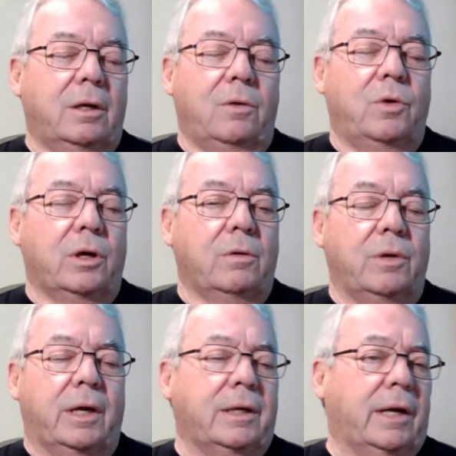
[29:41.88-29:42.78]

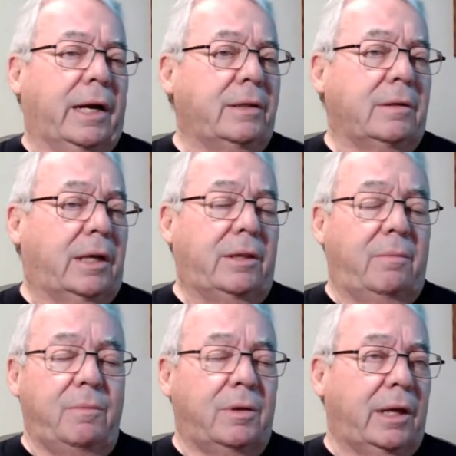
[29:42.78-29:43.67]
were uh, and and
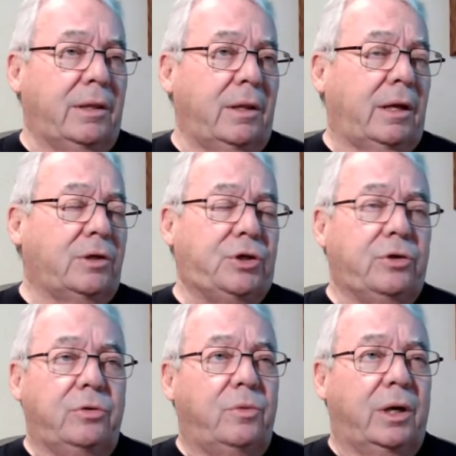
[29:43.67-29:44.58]
the and as
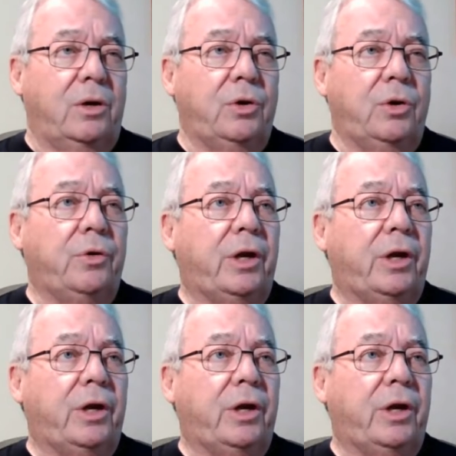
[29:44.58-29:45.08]
you well know,